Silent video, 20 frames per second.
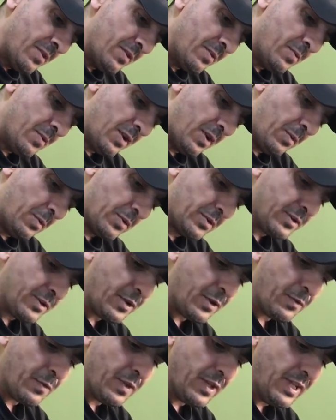I was
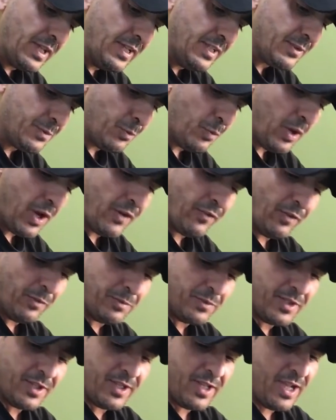gonna release one of
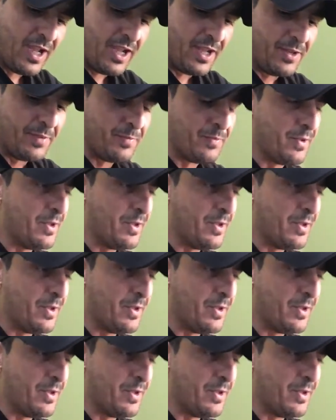them today.